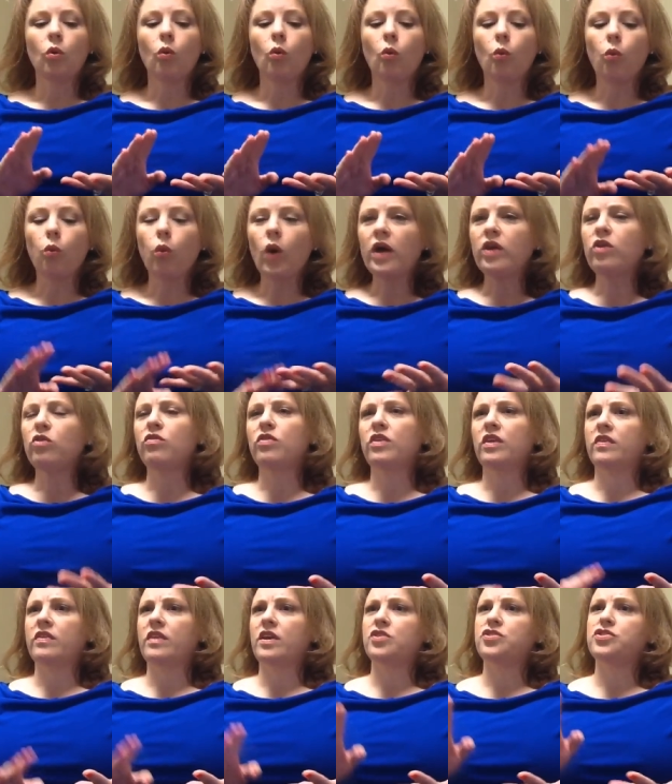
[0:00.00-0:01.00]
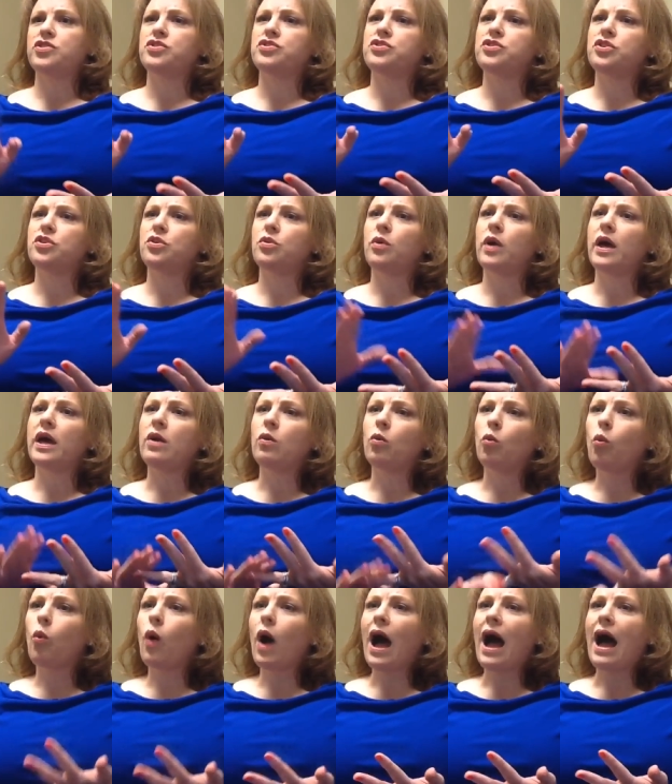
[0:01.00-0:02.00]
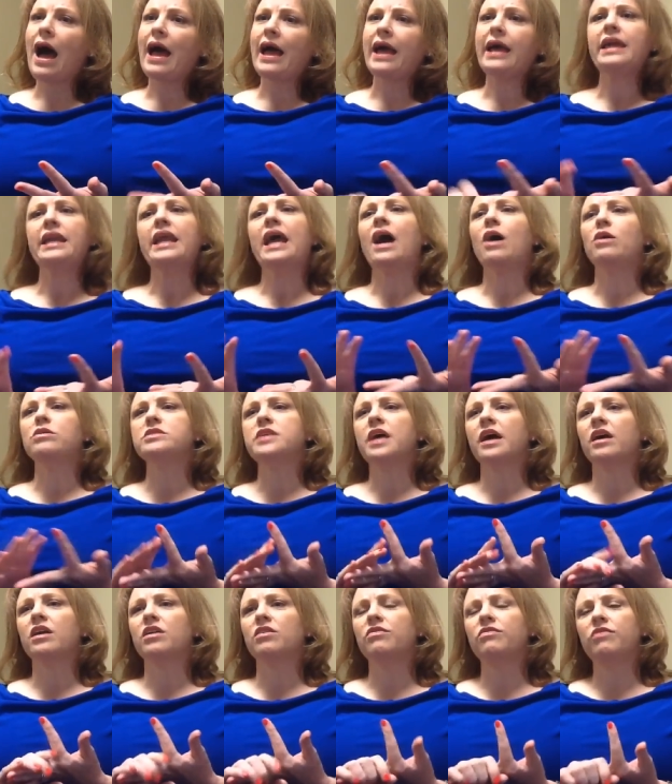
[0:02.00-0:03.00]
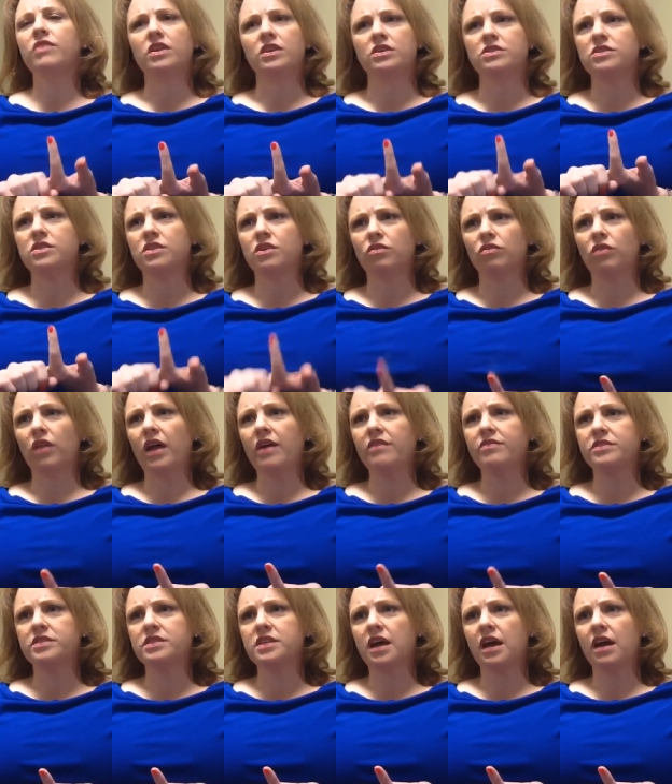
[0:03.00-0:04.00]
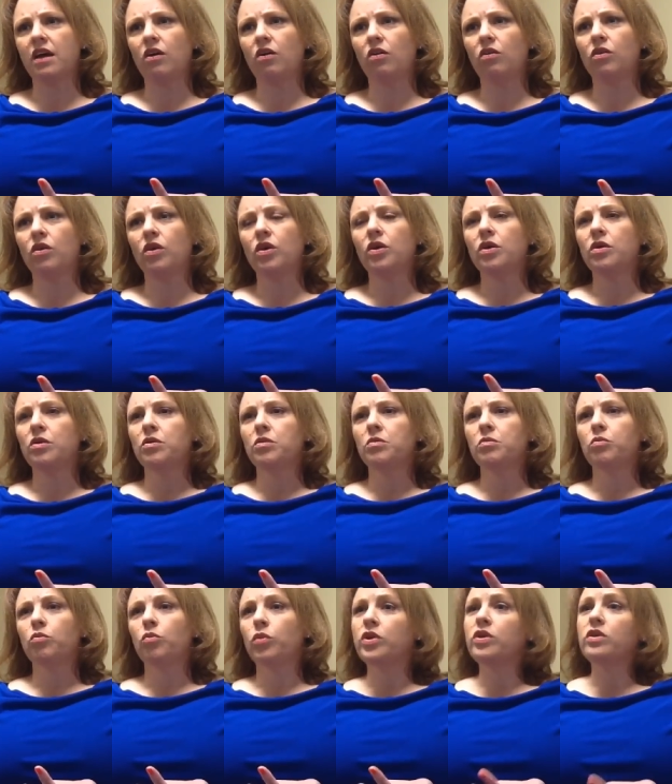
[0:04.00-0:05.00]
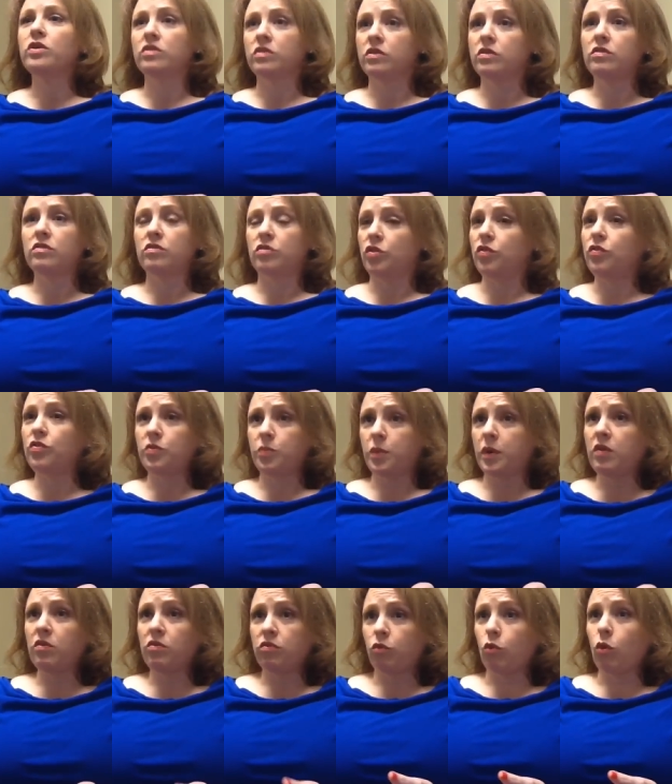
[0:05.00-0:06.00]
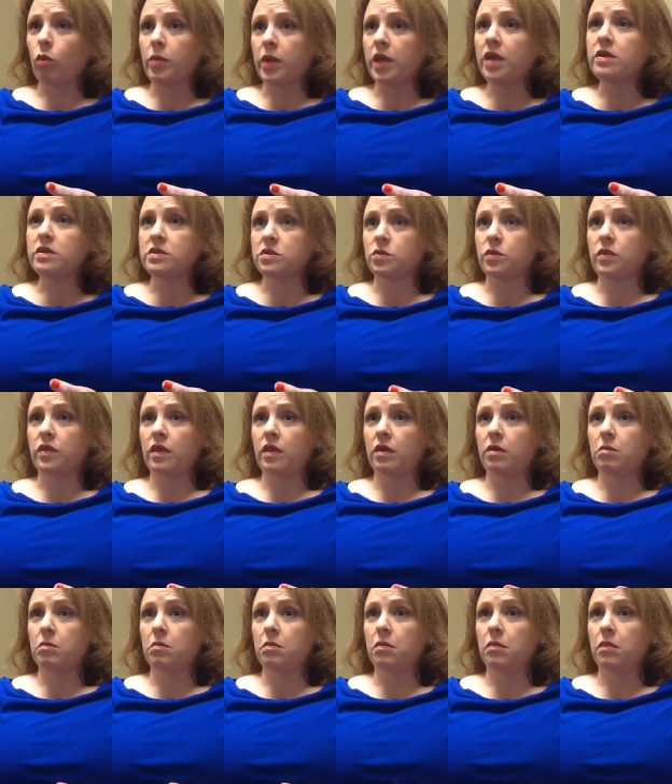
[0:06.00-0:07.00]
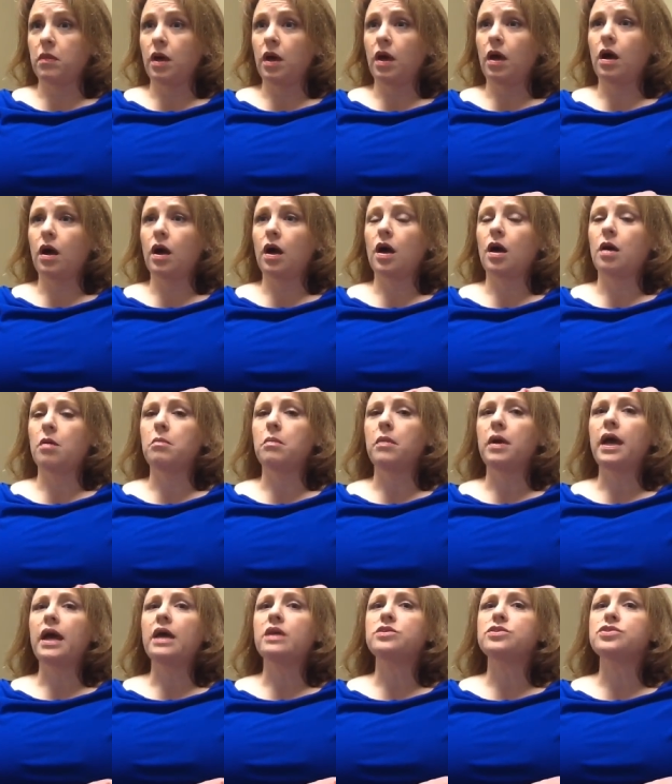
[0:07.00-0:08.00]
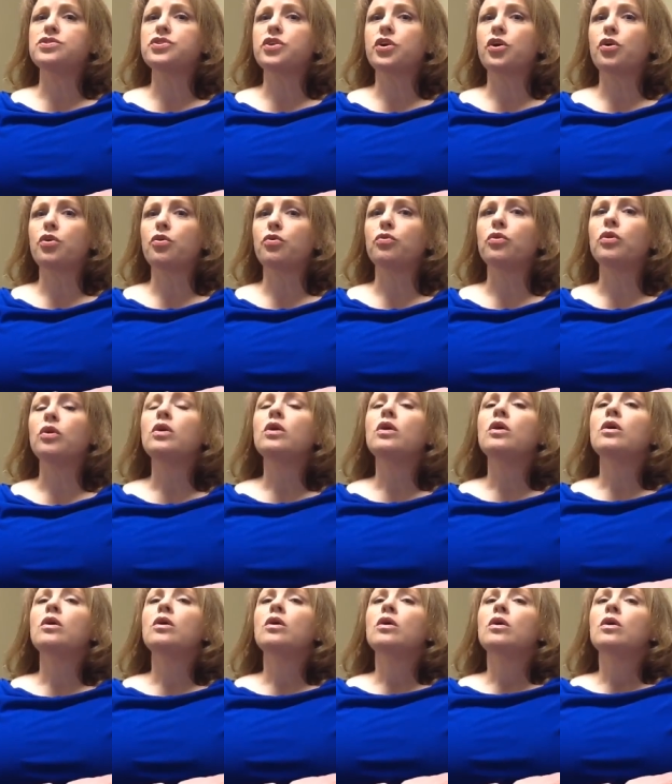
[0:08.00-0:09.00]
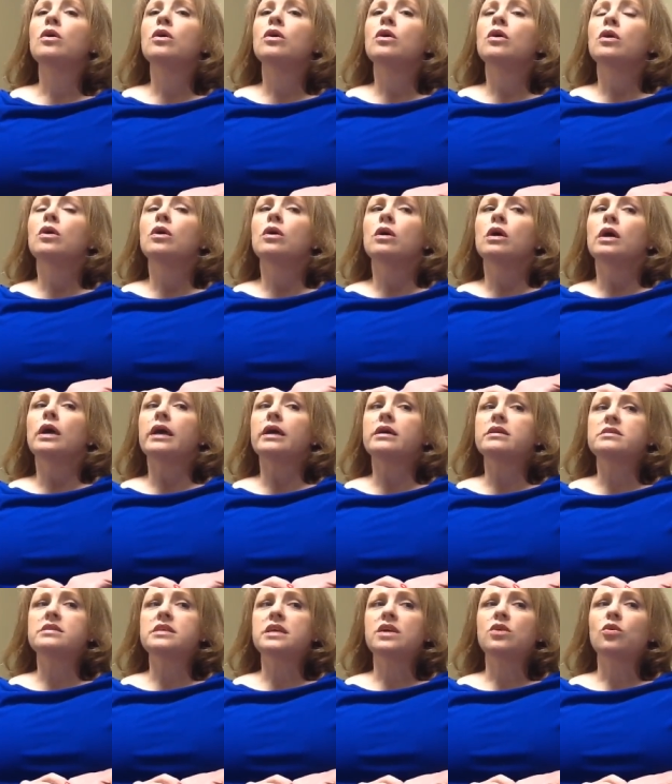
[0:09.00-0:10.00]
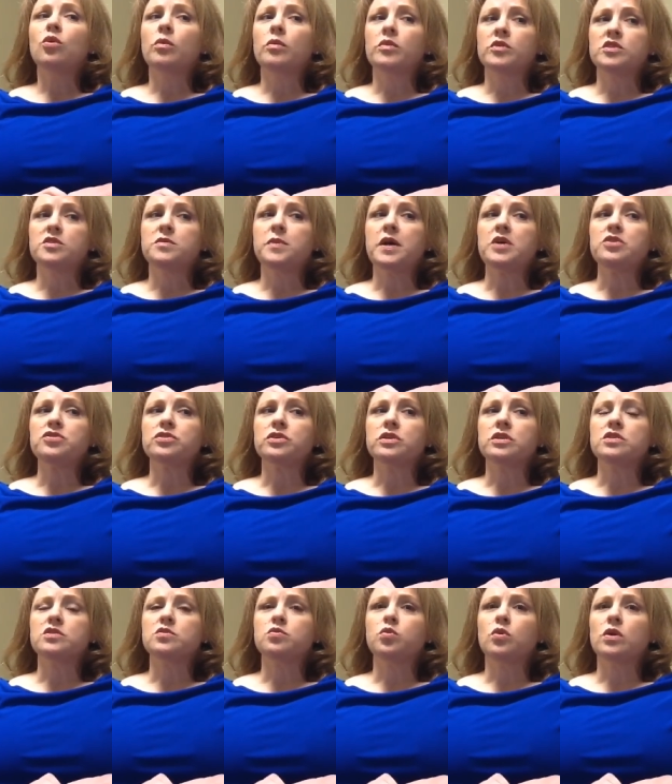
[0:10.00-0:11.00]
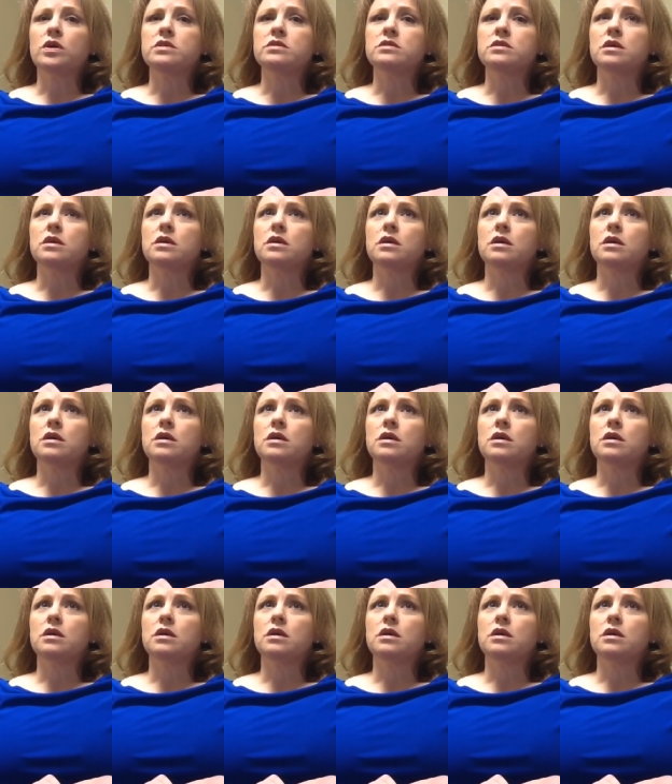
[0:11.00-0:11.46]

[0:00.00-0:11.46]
what you think they should do and why and how's that going to fit into their lifestyle when you've spent four minutes with them. Um, and so, Exceed Hormone Specialist was